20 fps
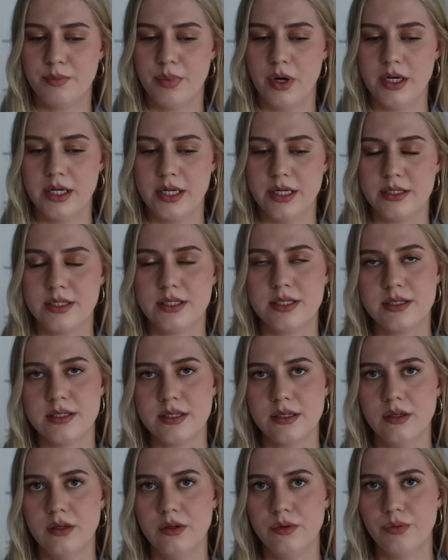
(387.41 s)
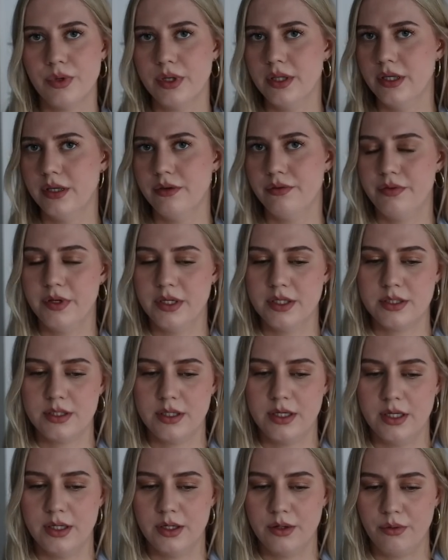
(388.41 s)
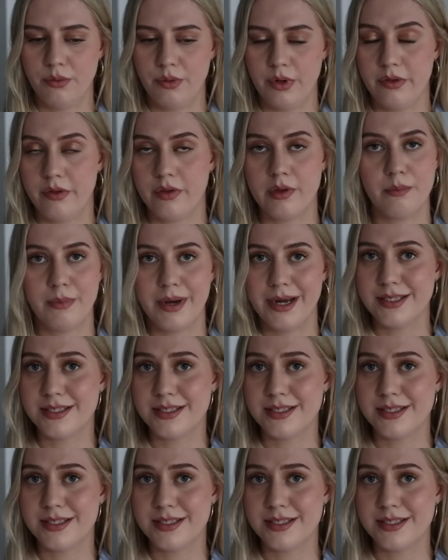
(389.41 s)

but it still really fits in with my